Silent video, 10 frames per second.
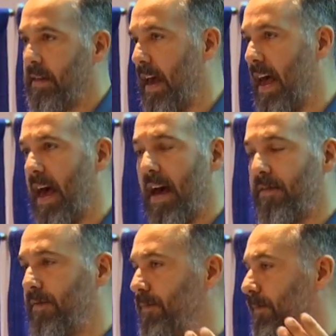that
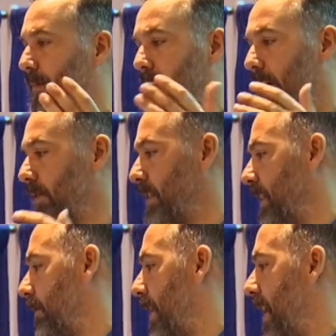have, you know,
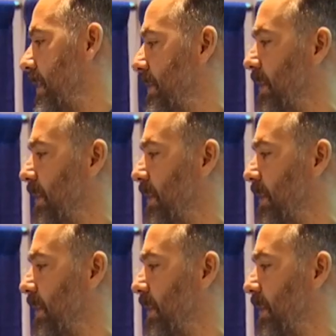C-rays